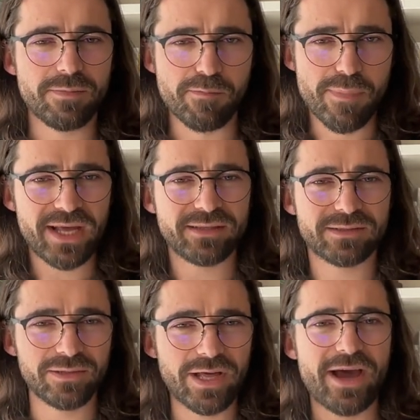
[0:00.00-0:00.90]

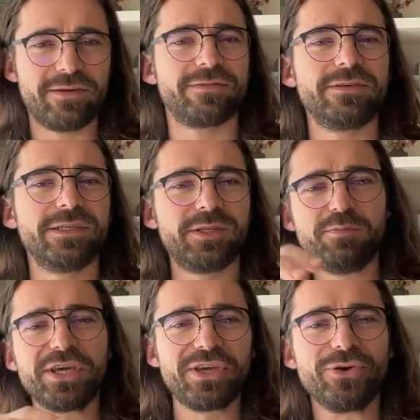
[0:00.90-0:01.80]
mental effort to
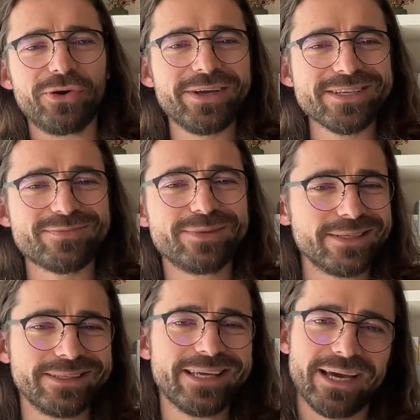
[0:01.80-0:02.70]
be curious,
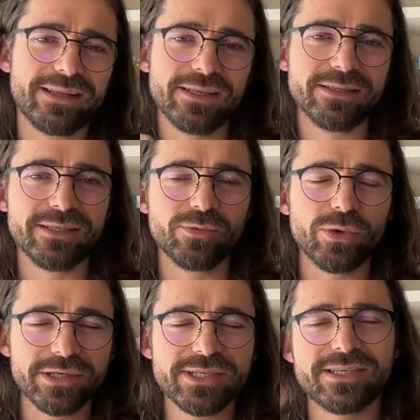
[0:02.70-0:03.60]
but yeah, that, that
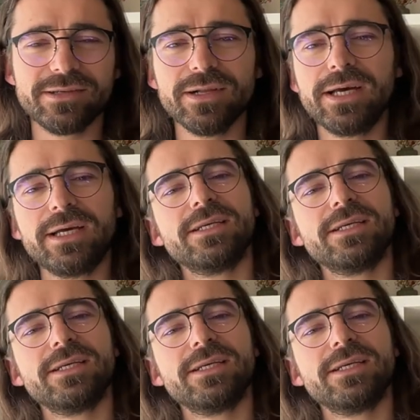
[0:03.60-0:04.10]
works still.